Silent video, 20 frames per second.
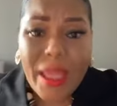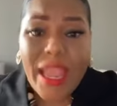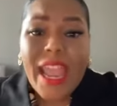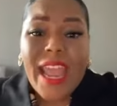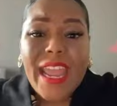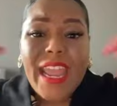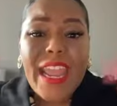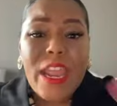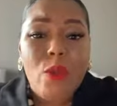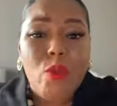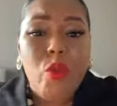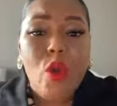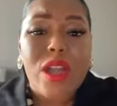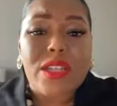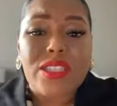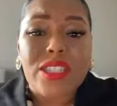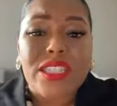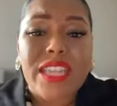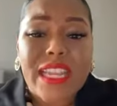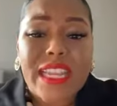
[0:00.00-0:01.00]
He wants
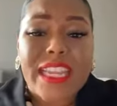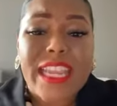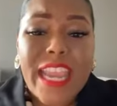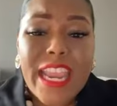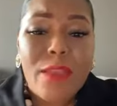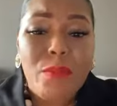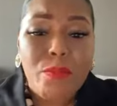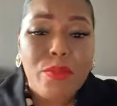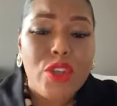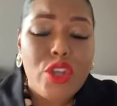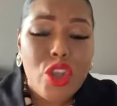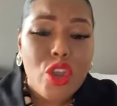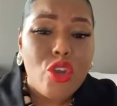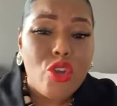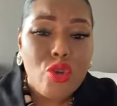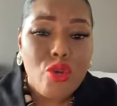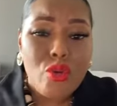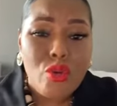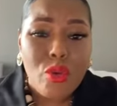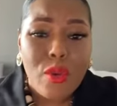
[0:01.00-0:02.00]
to keep
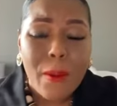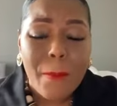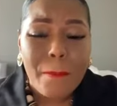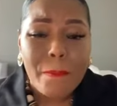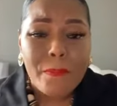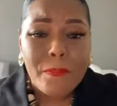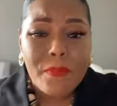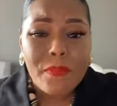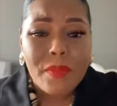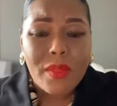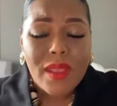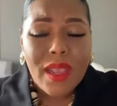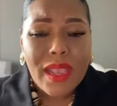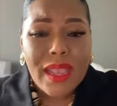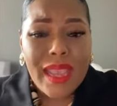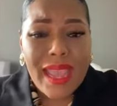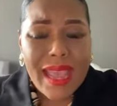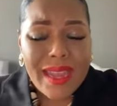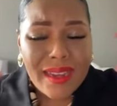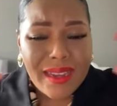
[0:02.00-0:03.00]
you
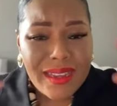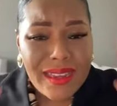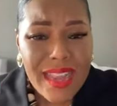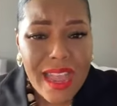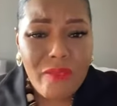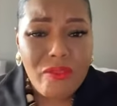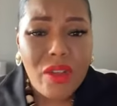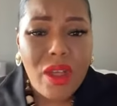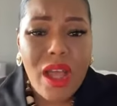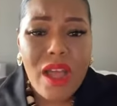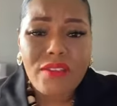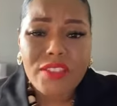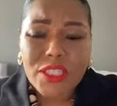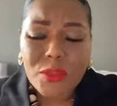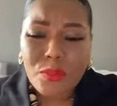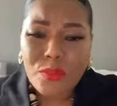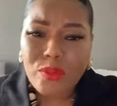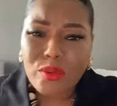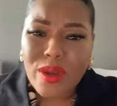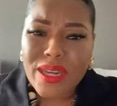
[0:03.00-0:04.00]
at a level of
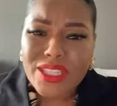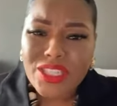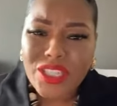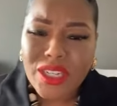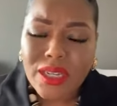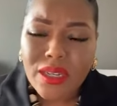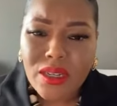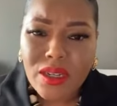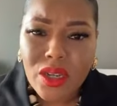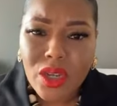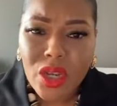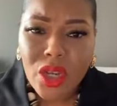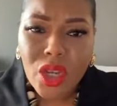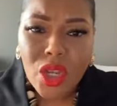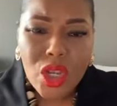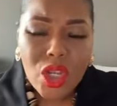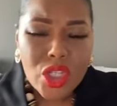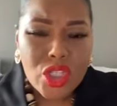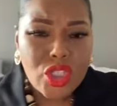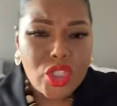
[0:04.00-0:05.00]
depression
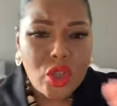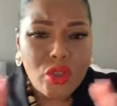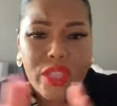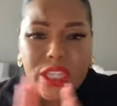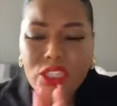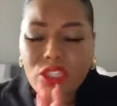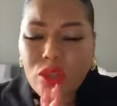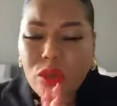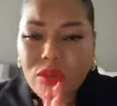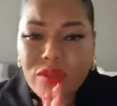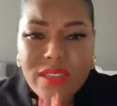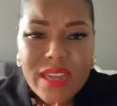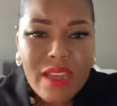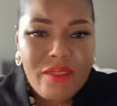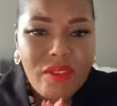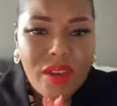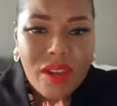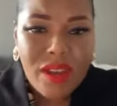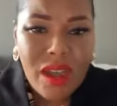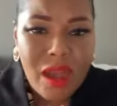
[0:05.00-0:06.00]
so that you'll never
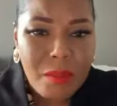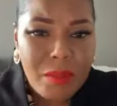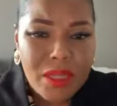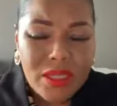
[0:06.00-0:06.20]
come into the